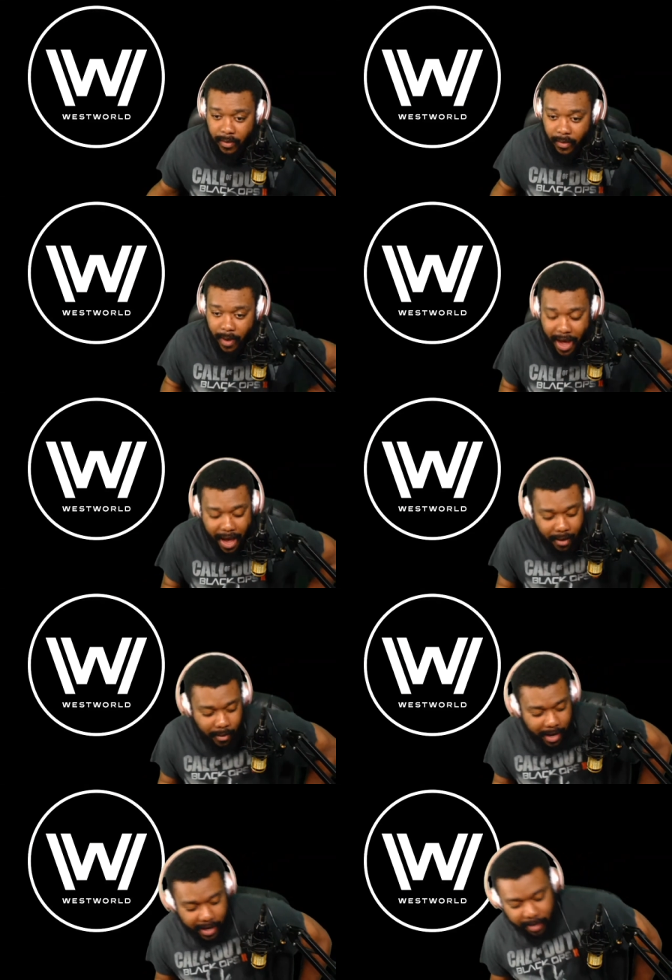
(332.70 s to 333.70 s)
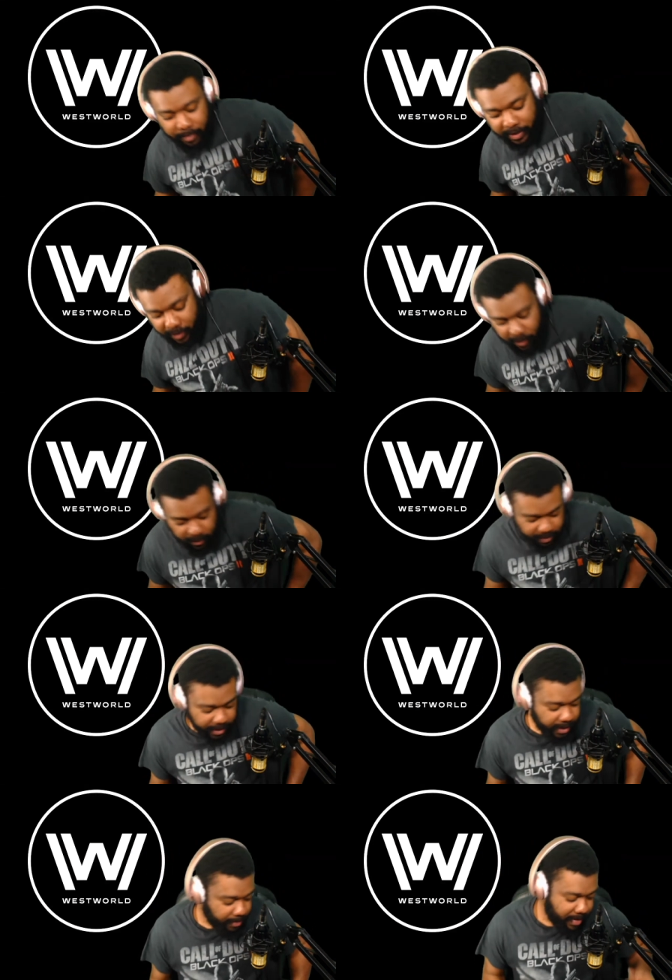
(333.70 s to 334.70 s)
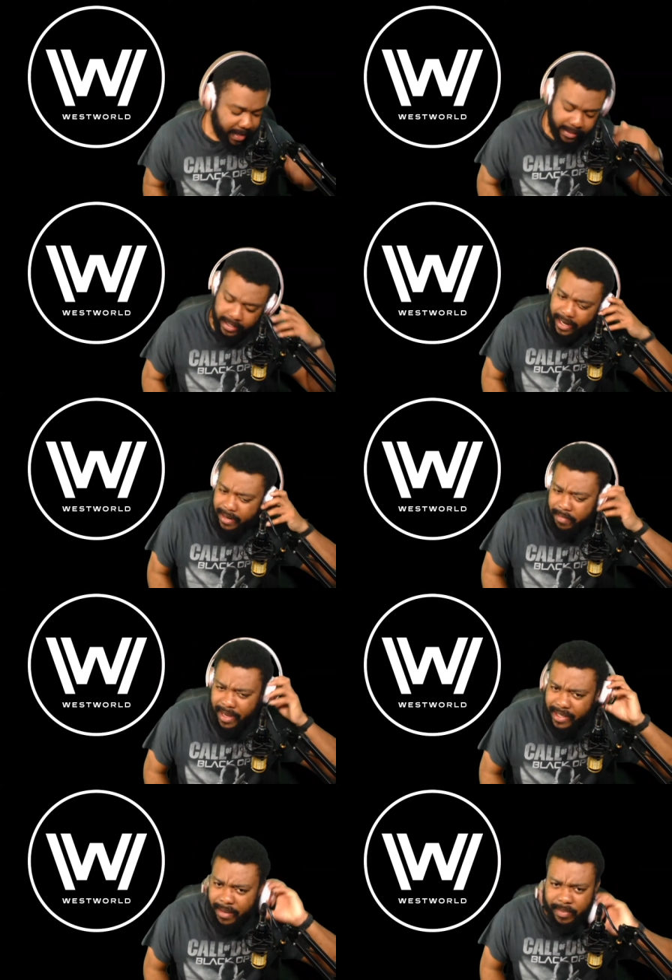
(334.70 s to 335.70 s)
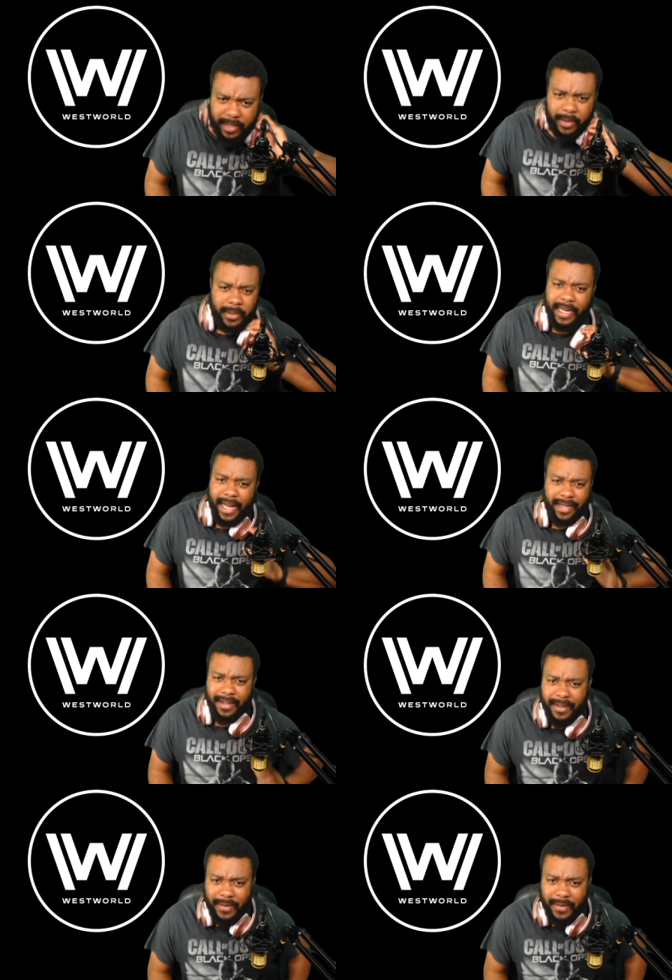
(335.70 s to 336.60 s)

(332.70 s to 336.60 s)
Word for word: Wow, what an episode. I think the best yet. The best episode yet.